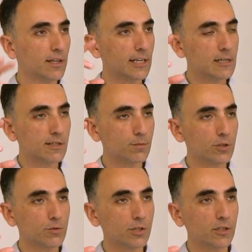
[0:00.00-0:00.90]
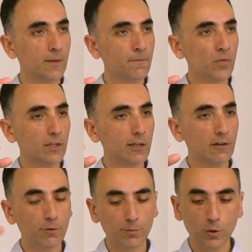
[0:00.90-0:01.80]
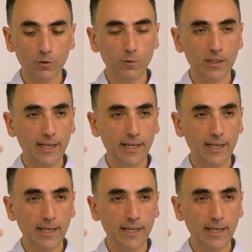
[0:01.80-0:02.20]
Each subscription Terraform code will